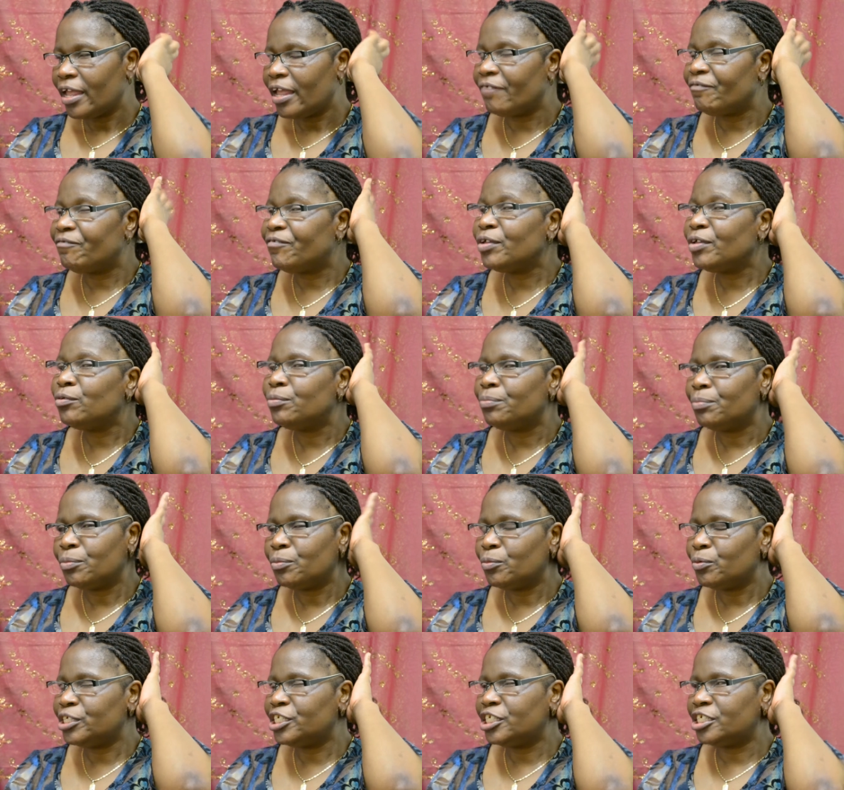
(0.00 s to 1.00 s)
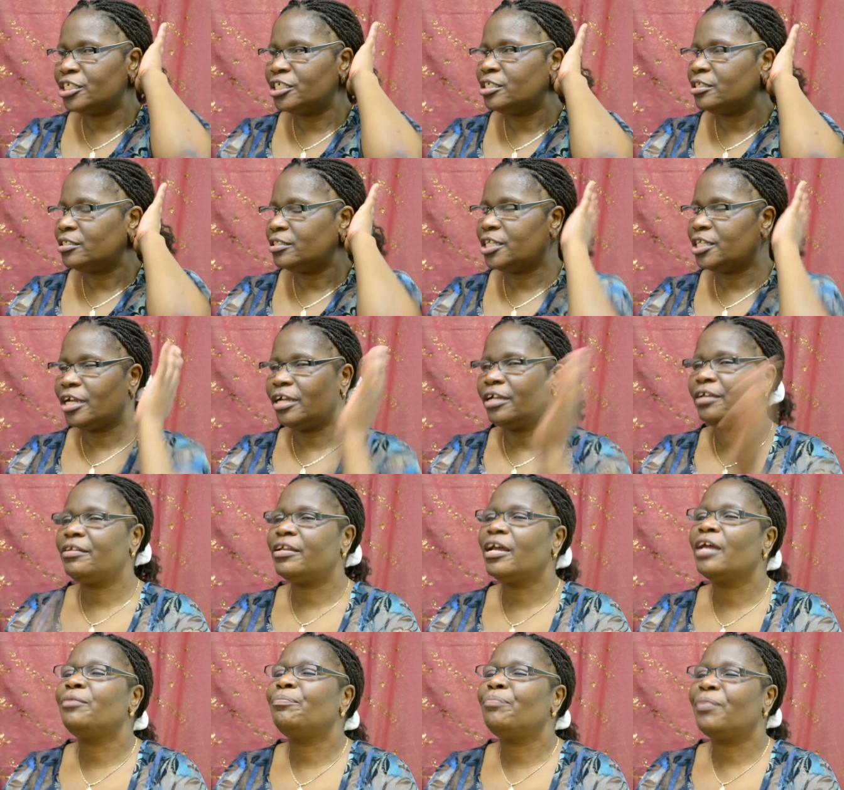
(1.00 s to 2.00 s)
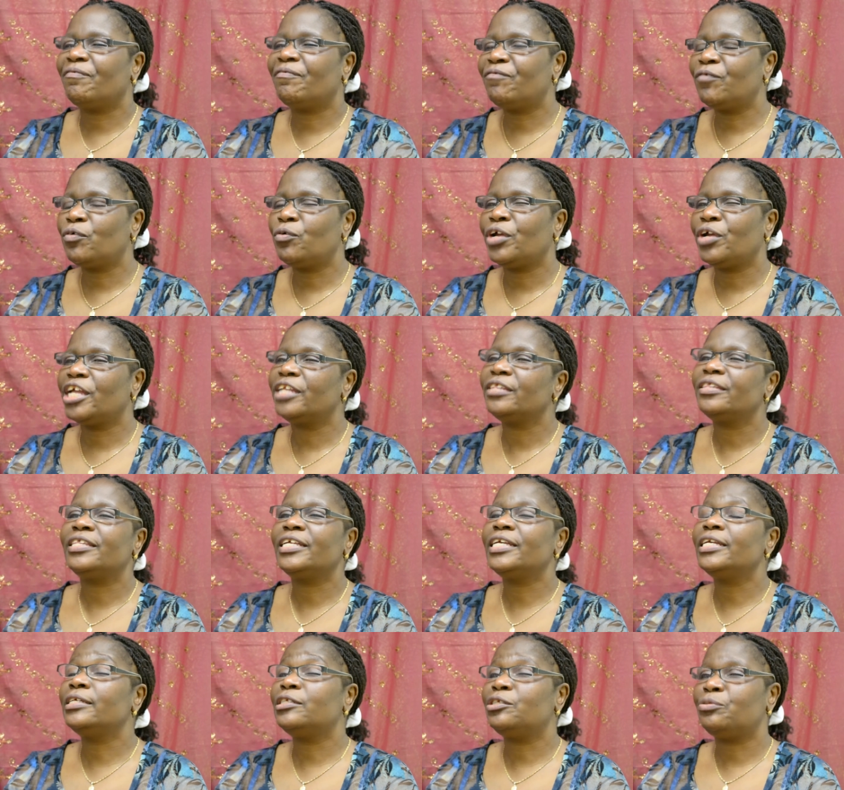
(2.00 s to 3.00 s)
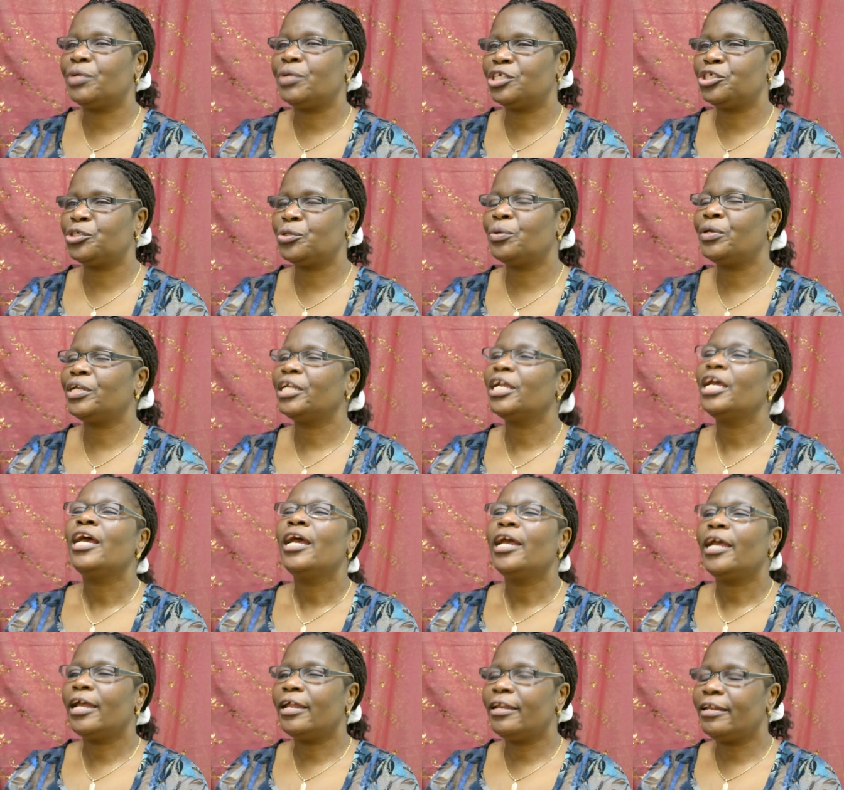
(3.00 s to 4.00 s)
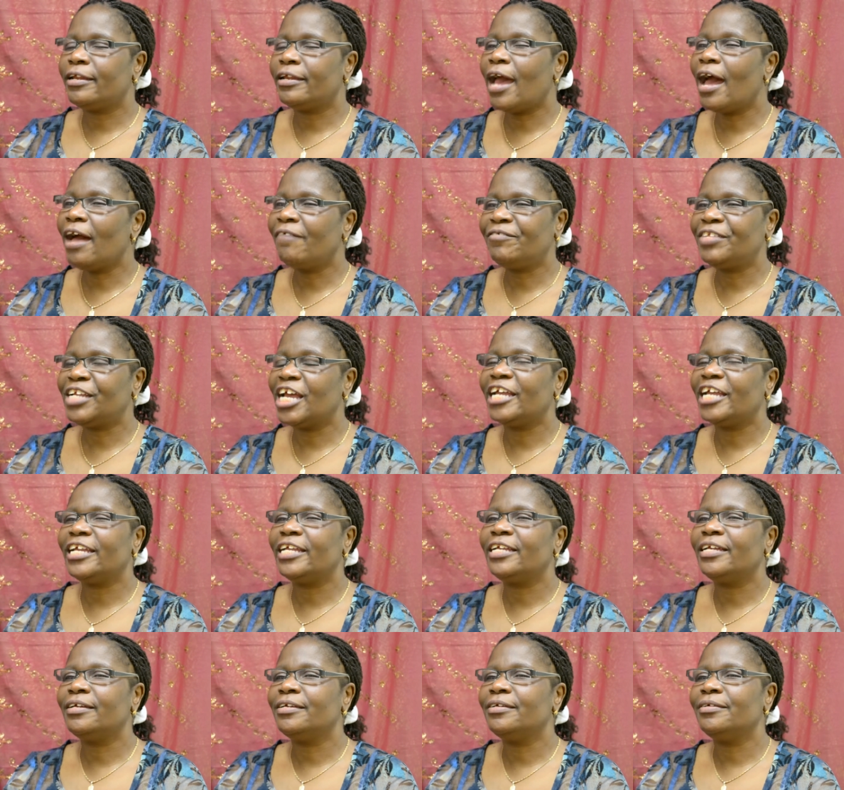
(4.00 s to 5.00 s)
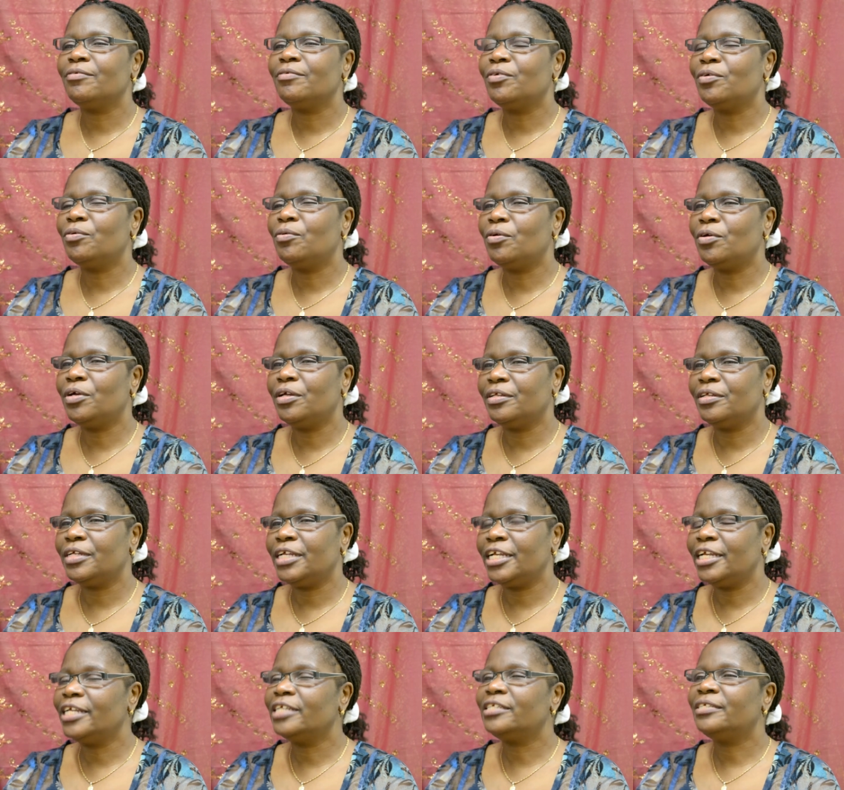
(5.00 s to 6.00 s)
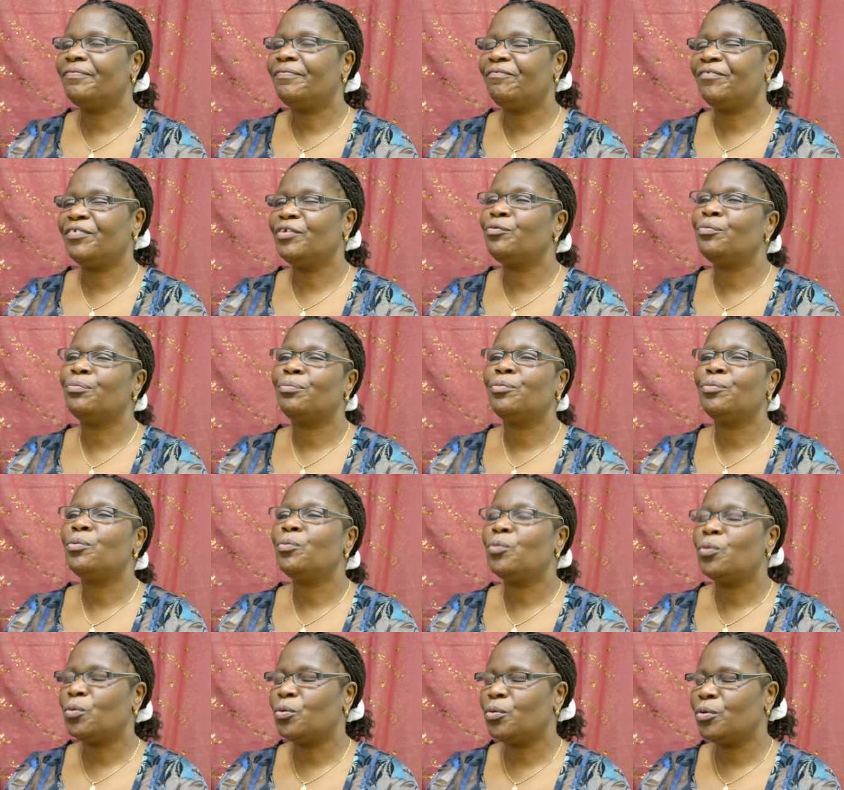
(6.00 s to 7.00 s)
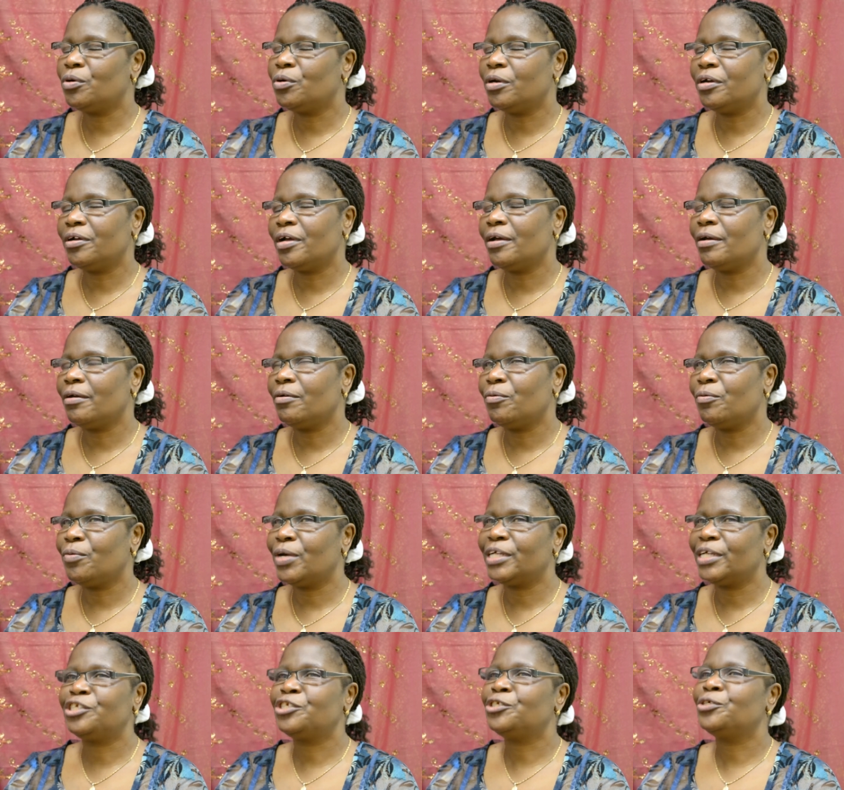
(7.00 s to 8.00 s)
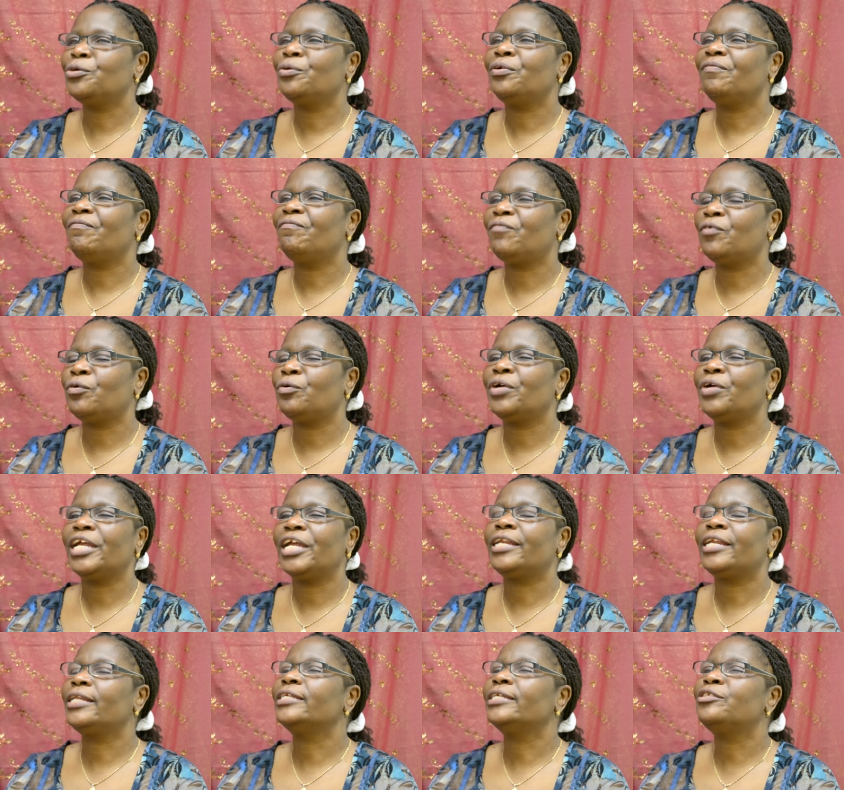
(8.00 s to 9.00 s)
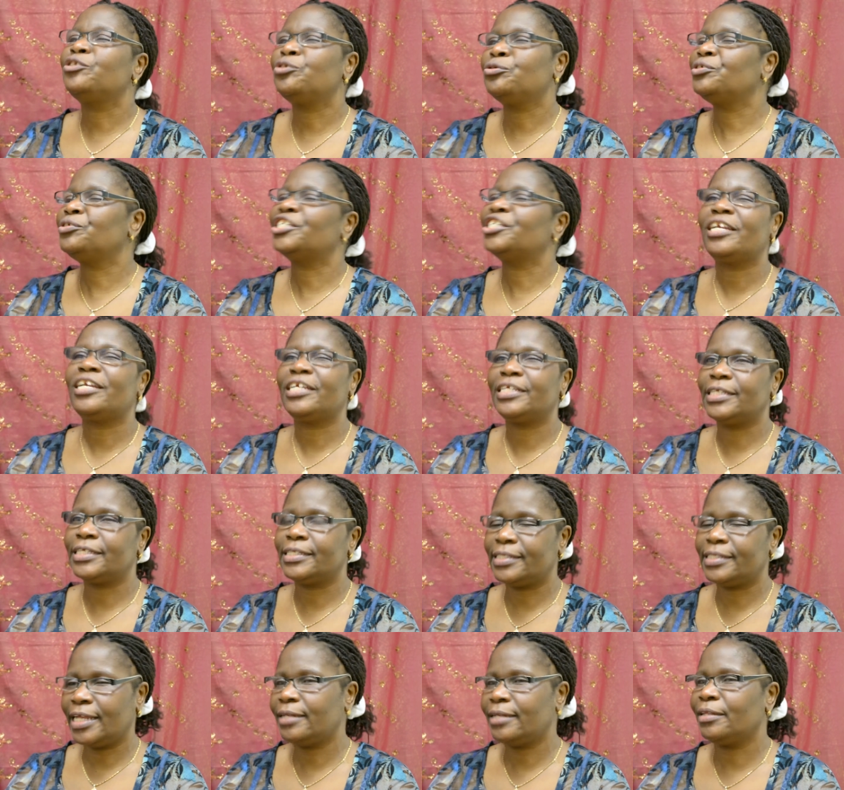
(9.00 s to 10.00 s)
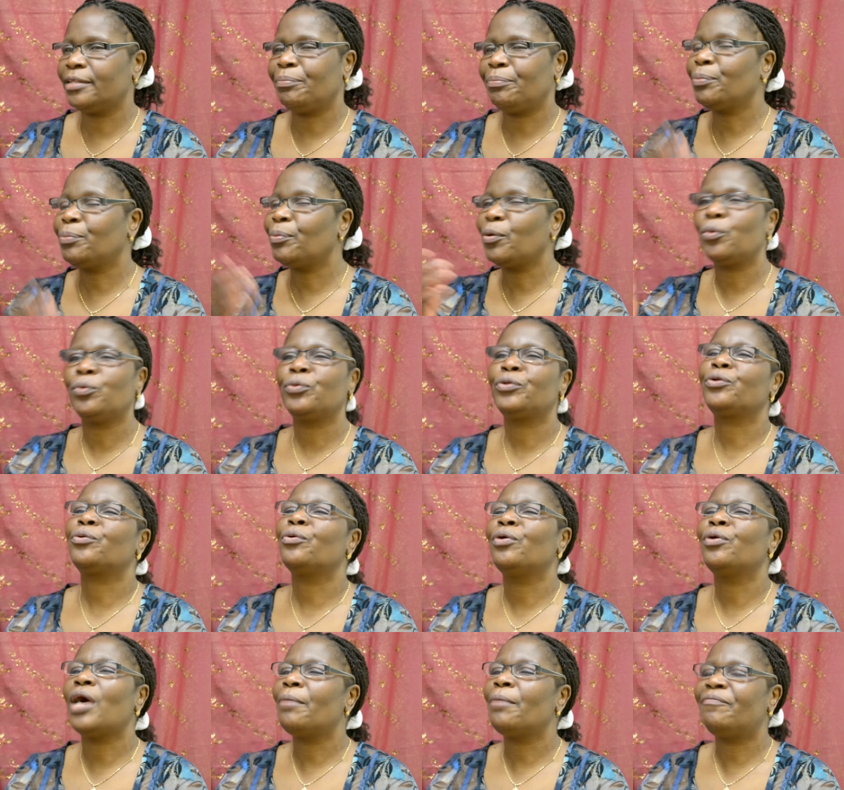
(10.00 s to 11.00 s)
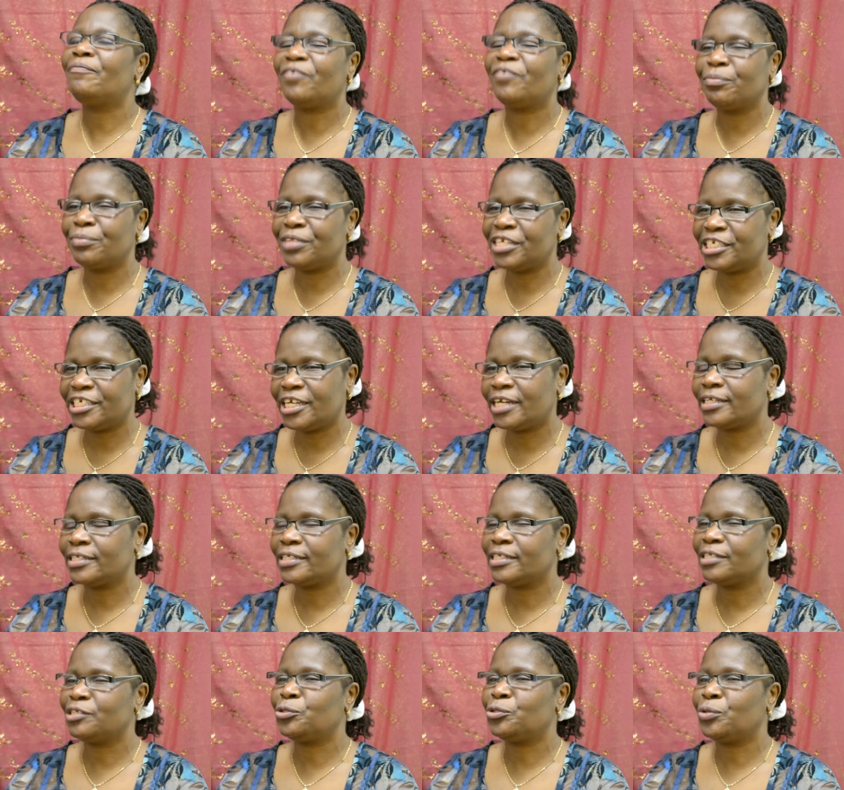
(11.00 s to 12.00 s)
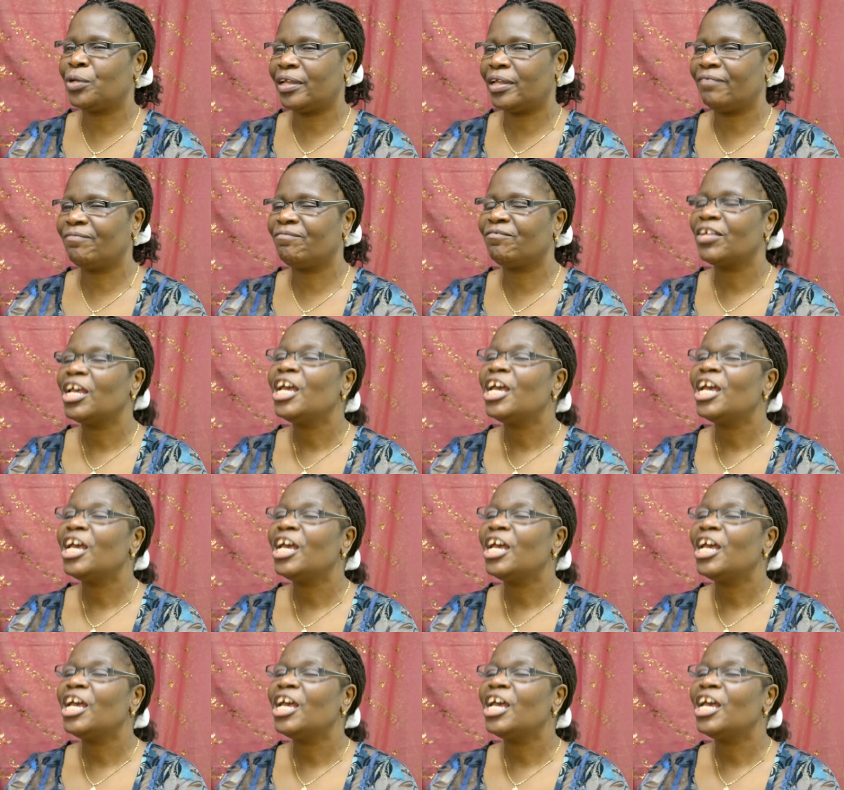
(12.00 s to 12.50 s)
a film which they had done before and these were shown and after uh, uh, each film was shown for at least two charities then the people would go up from the charities to give